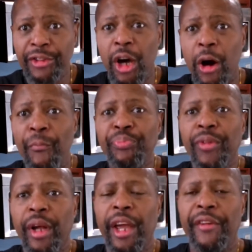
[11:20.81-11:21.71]
So
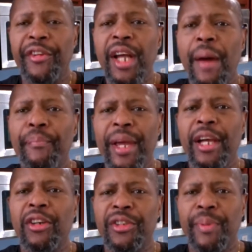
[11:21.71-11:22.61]
if you're not big
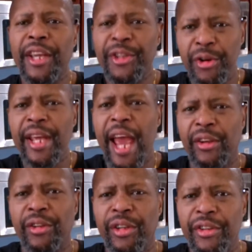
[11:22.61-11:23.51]
on spice, you can
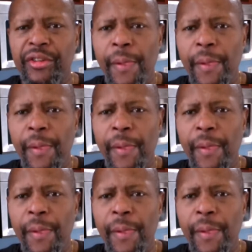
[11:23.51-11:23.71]
handle this.